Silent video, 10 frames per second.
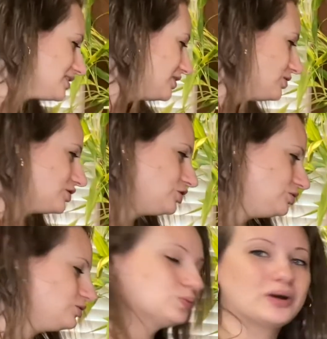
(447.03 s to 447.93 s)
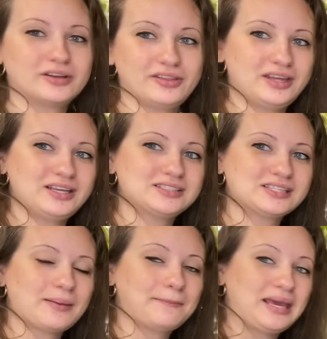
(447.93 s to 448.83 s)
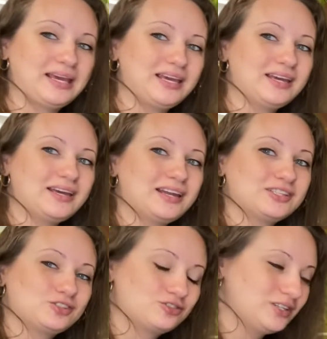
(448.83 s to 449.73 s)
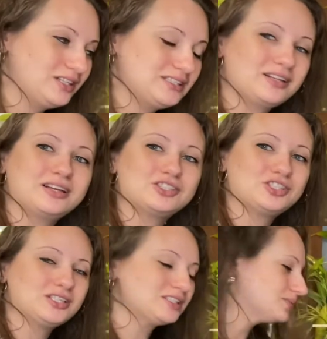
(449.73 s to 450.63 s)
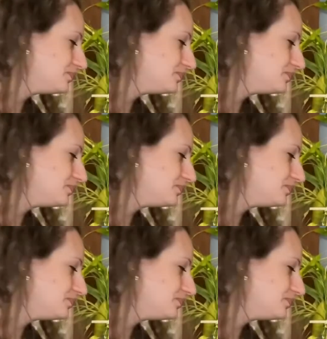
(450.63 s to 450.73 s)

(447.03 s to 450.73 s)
you could choose one of these and make it, and it's really delicious.